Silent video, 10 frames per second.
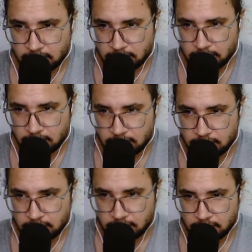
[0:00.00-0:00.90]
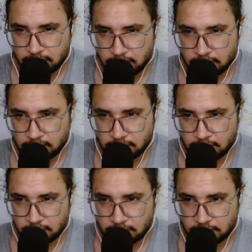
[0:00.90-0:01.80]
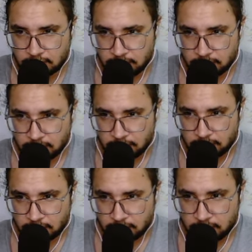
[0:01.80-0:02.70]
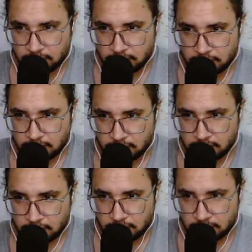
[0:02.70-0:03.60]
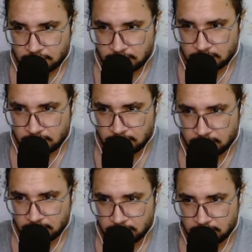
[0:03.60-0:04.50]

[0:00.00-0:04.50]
The person shown says nothing.